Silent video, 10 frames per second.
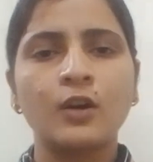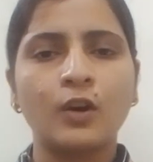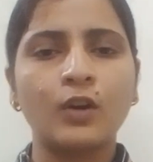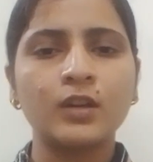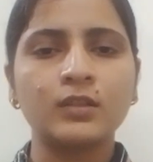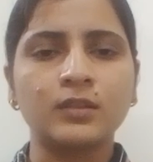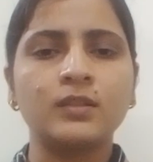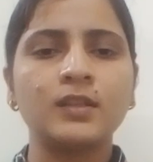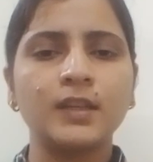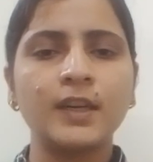Or
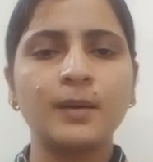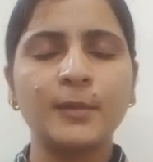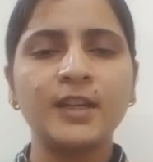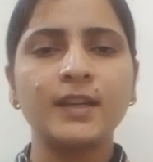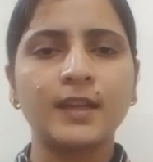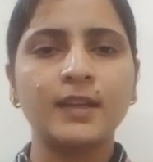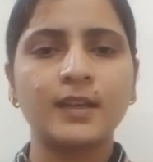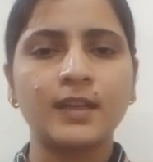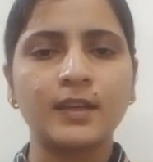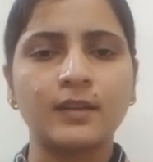the ligament and
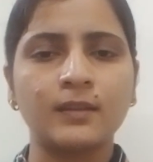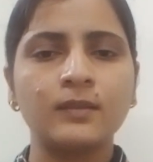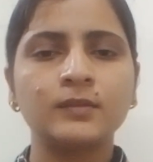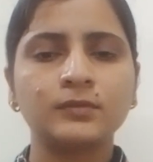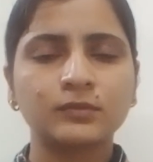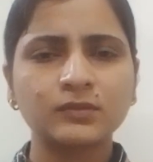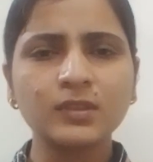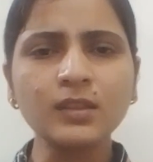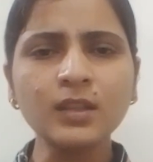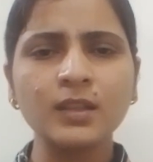tendon.
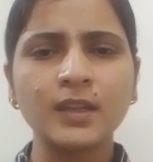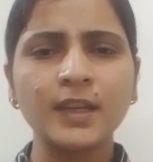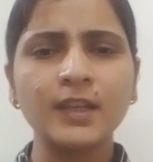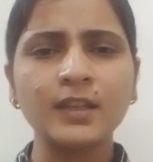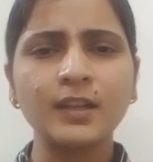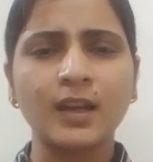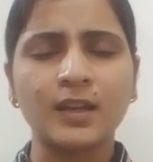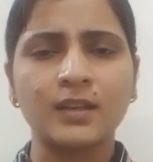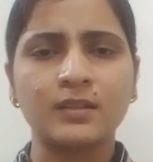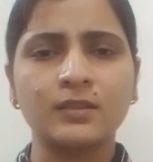Tendon
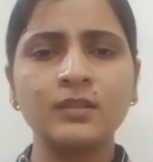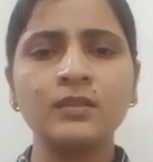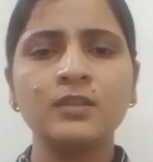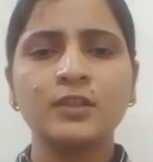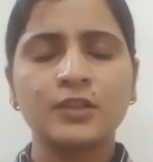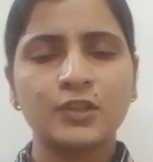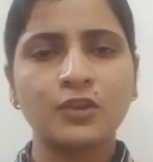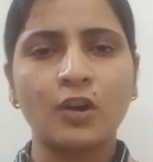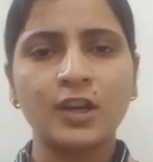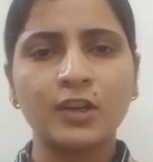are the
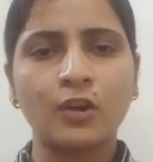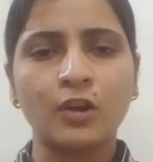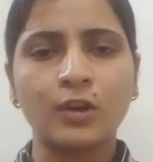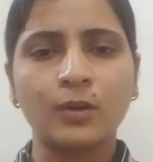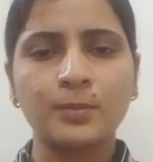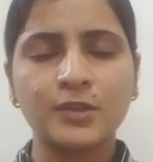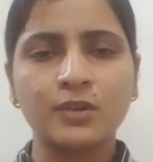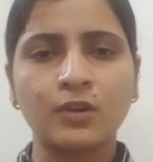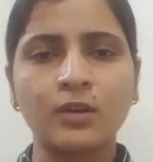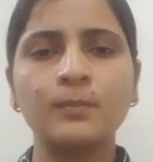short cord of
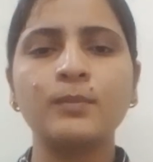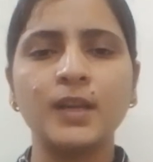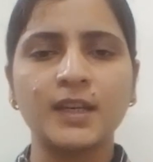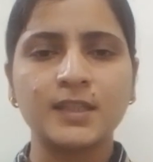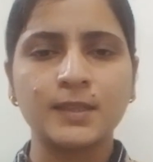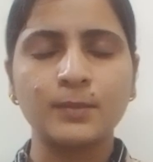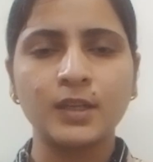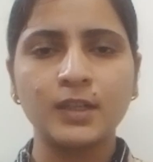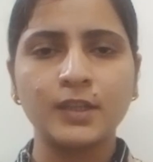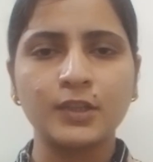strong
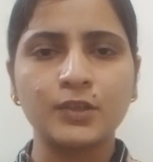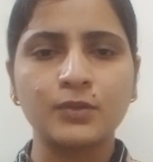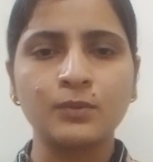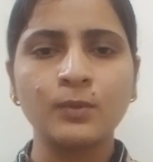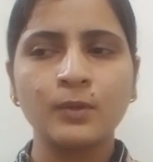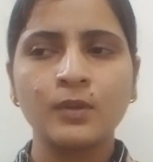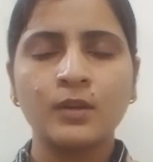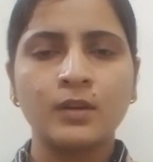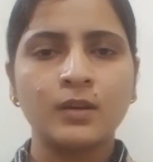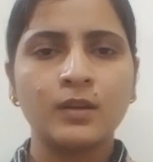flexible tissue
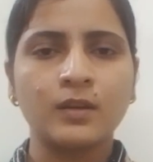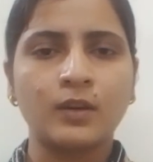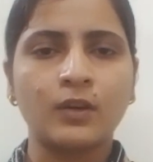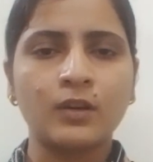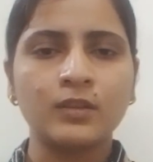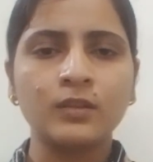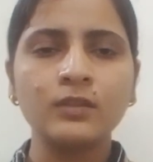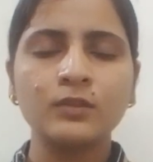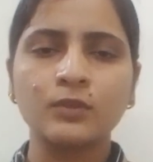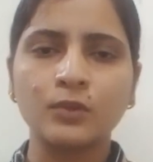or the
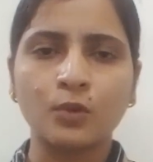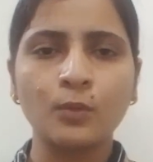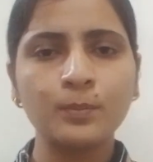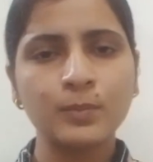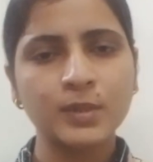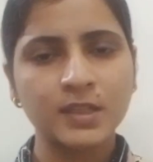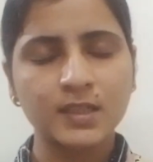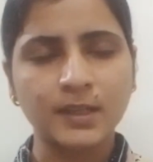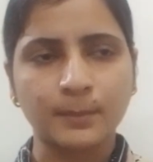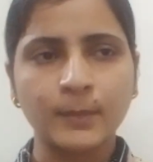rope
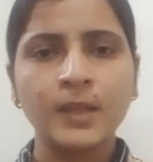shape.